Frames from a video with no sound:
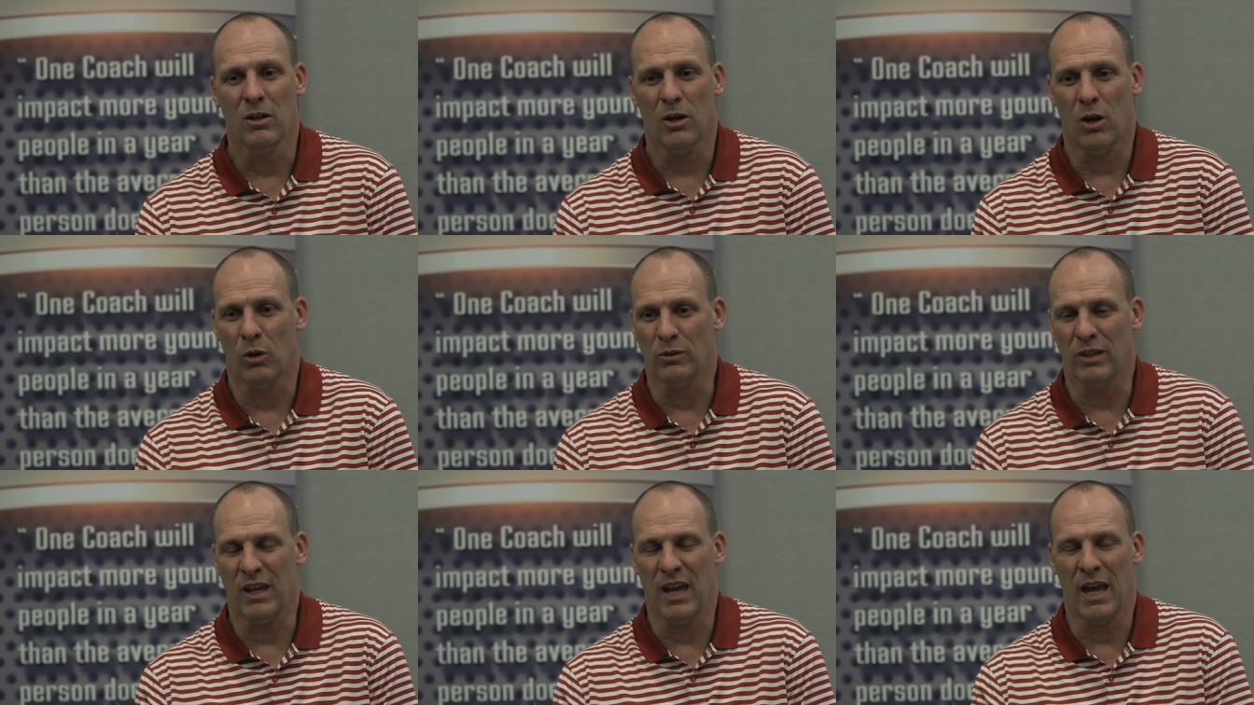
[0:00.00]

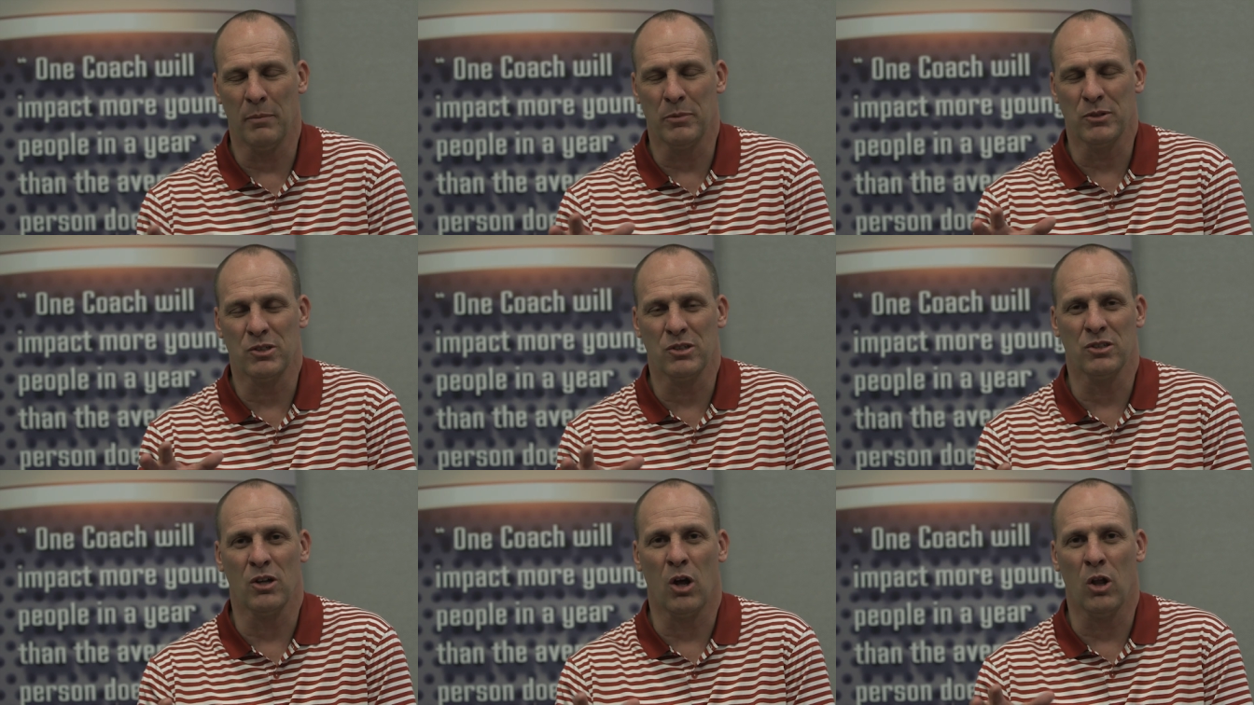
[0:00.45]
on
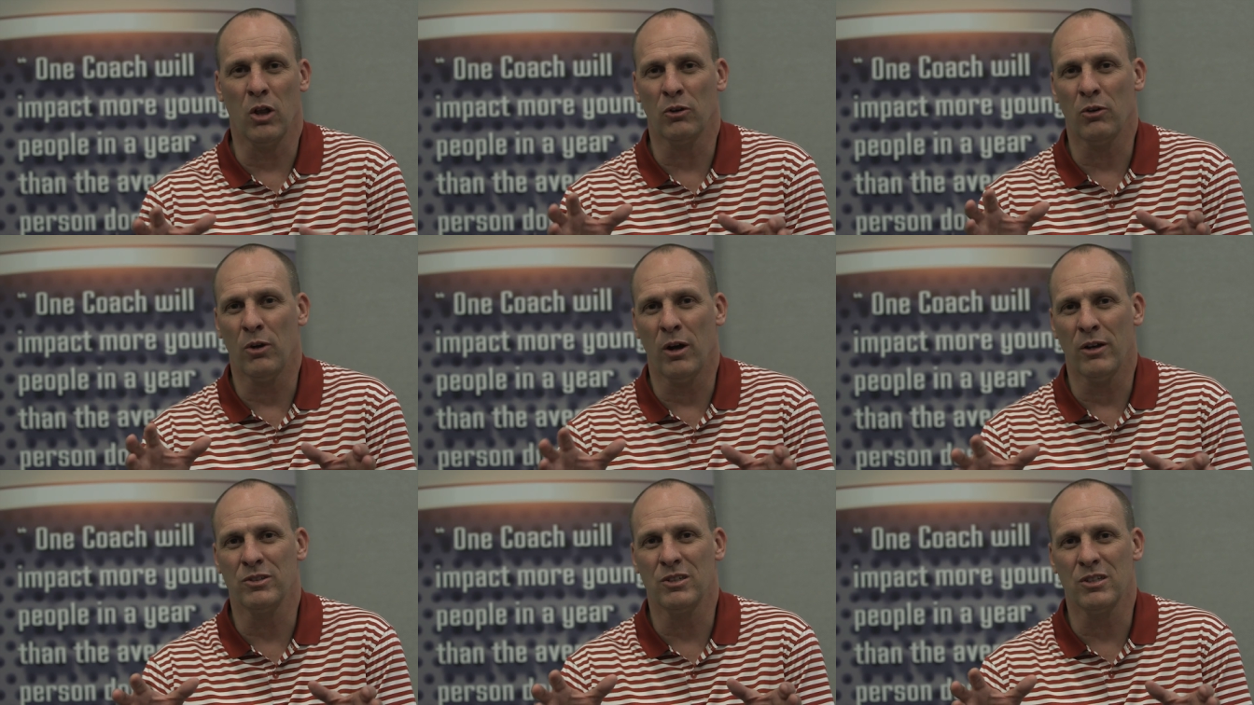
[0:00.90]
campuses all
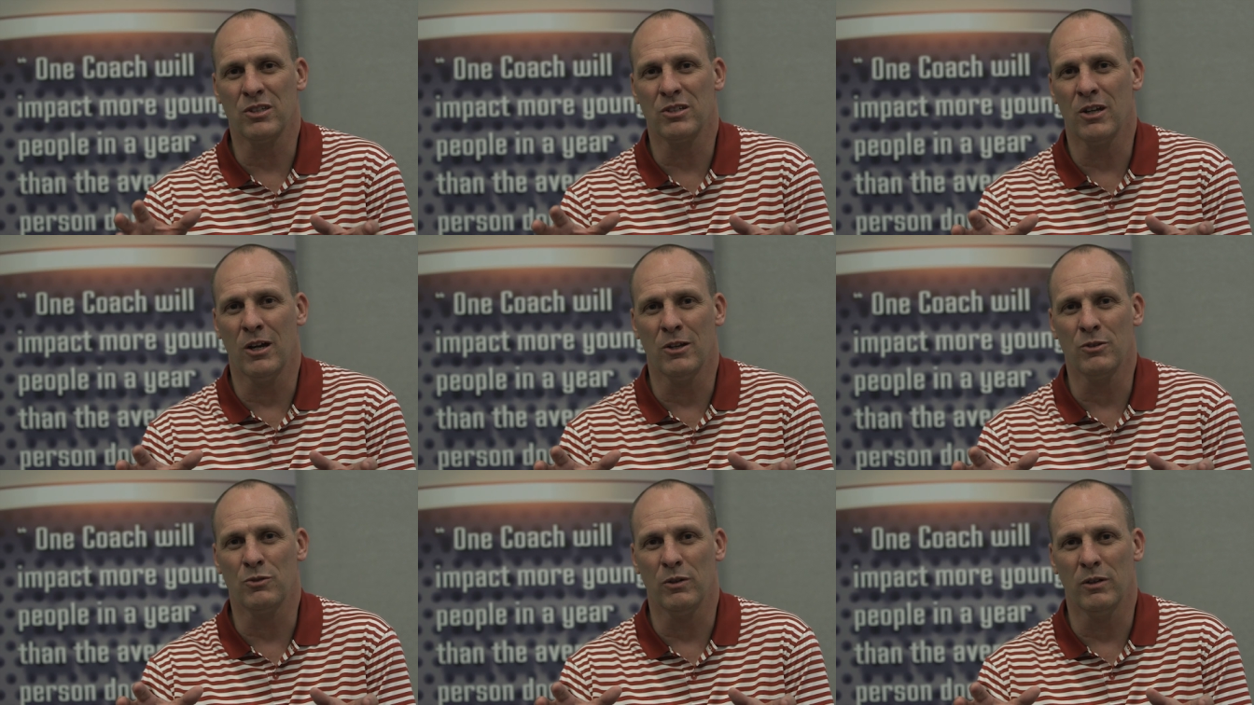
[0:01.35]
across this
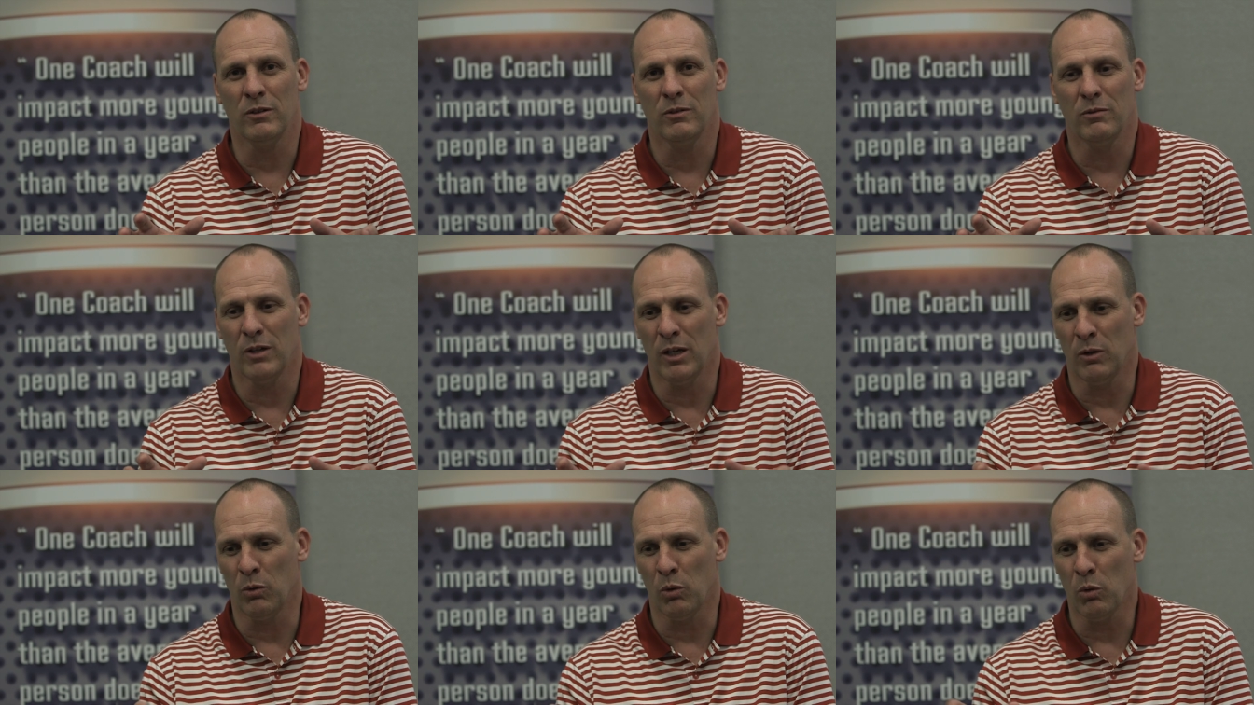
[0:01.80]
country,
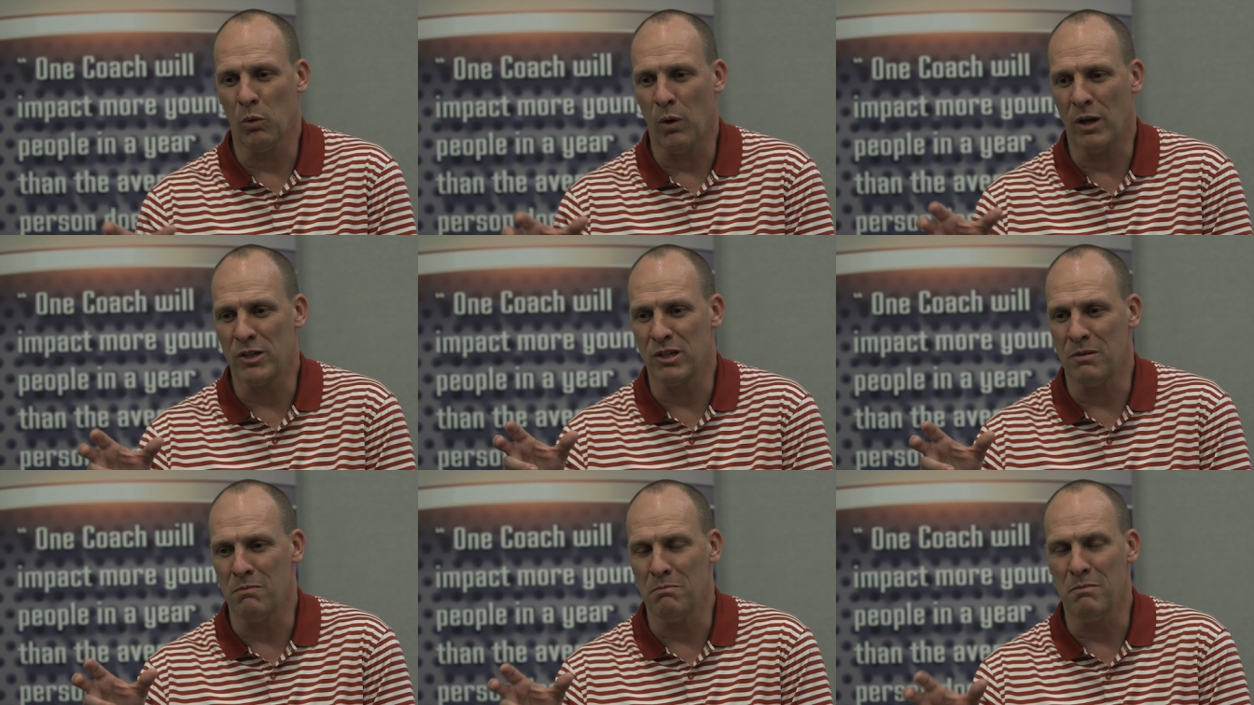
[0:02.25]
and we're
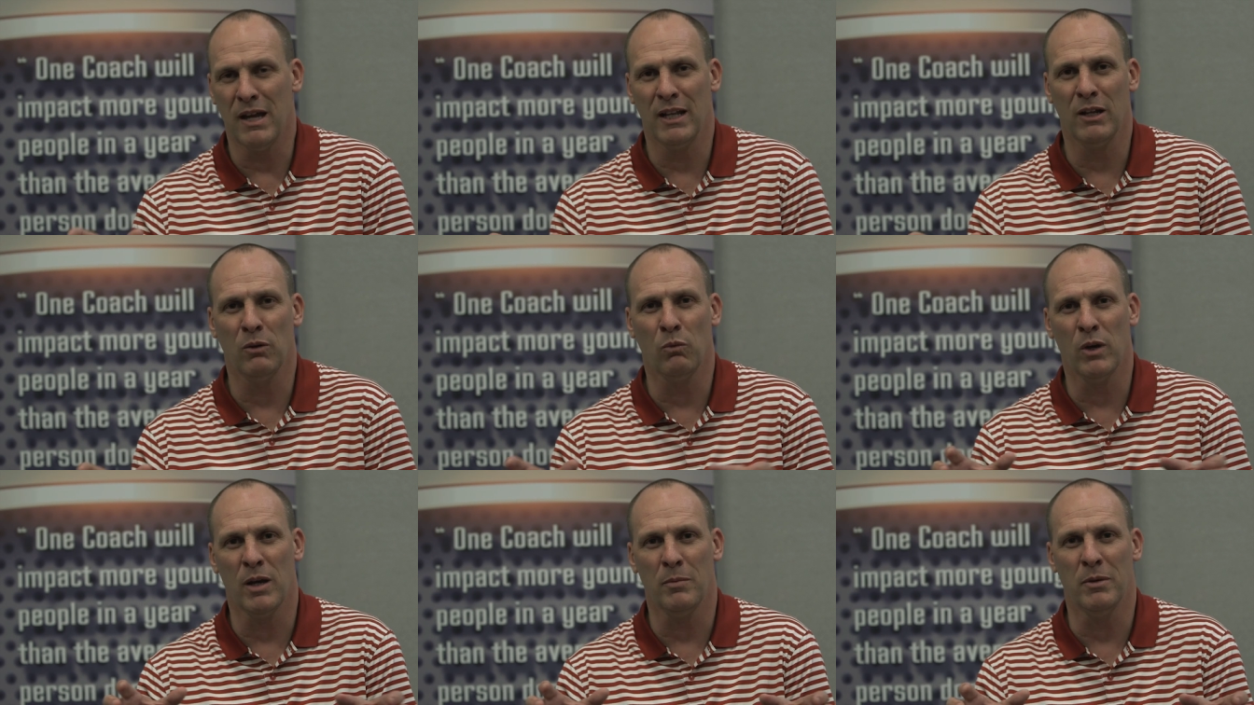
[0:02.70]
watching men
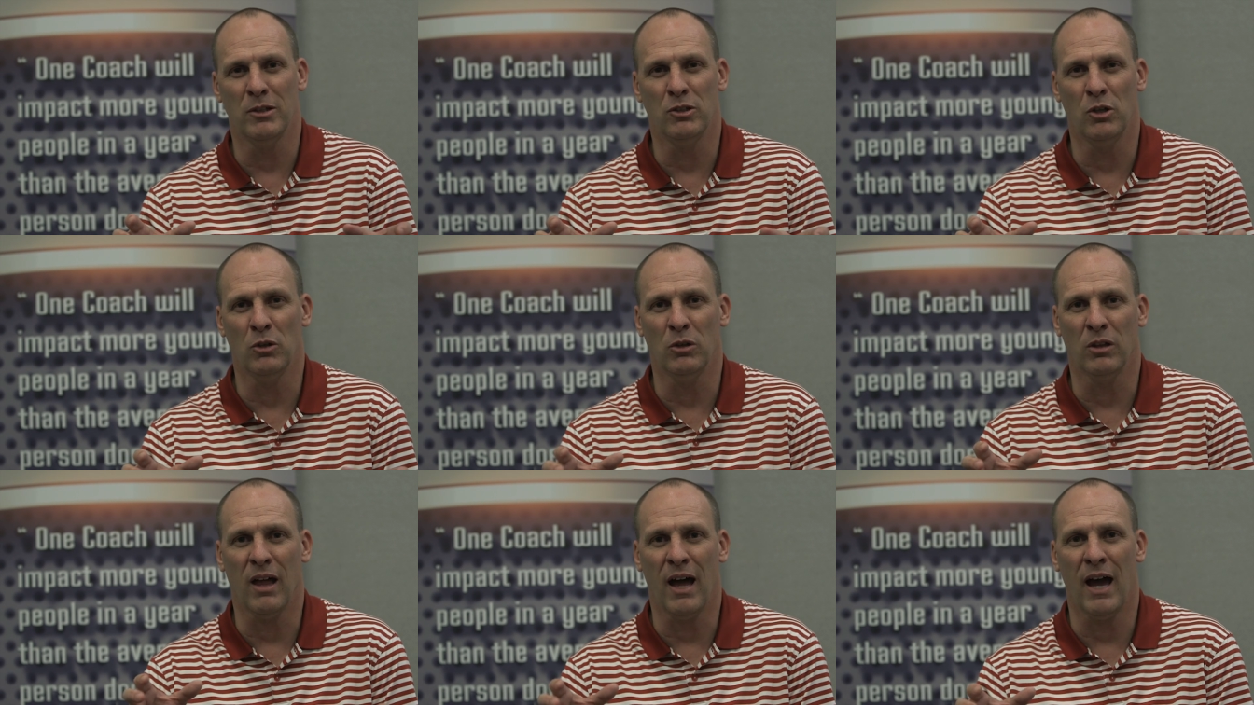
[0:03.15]
and women
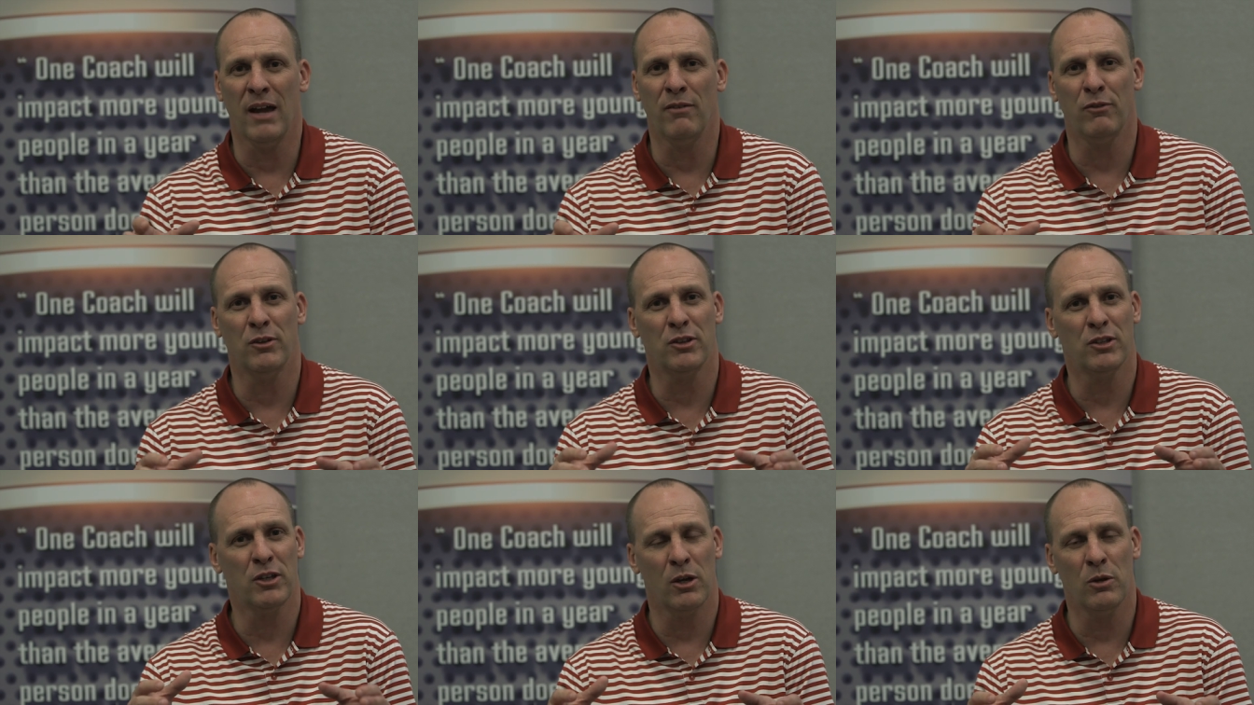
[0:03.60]
do
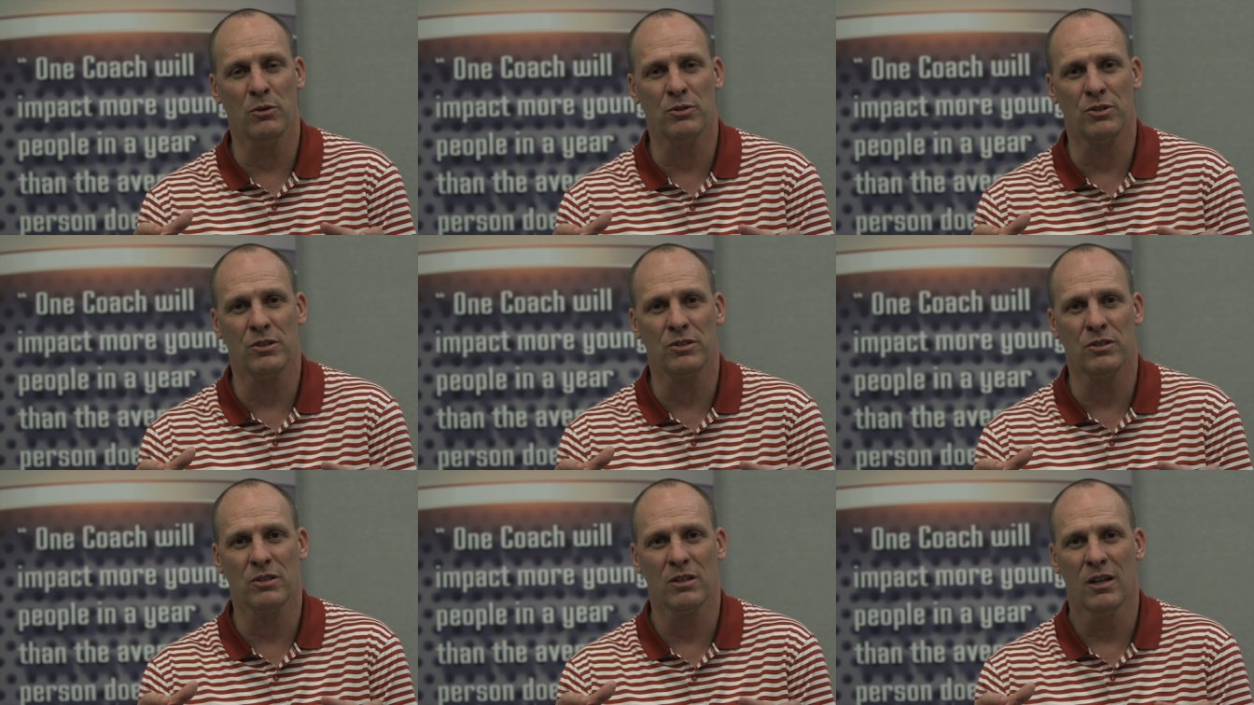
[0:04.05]
life with
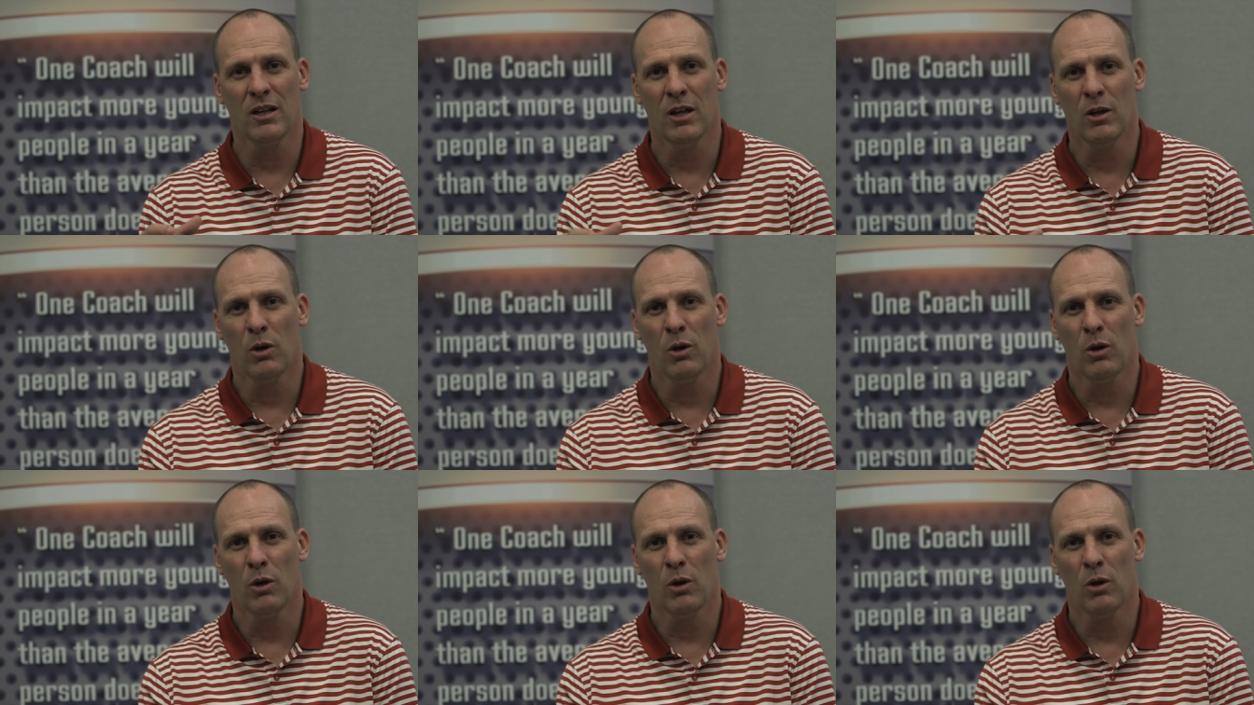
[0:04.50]
coaches.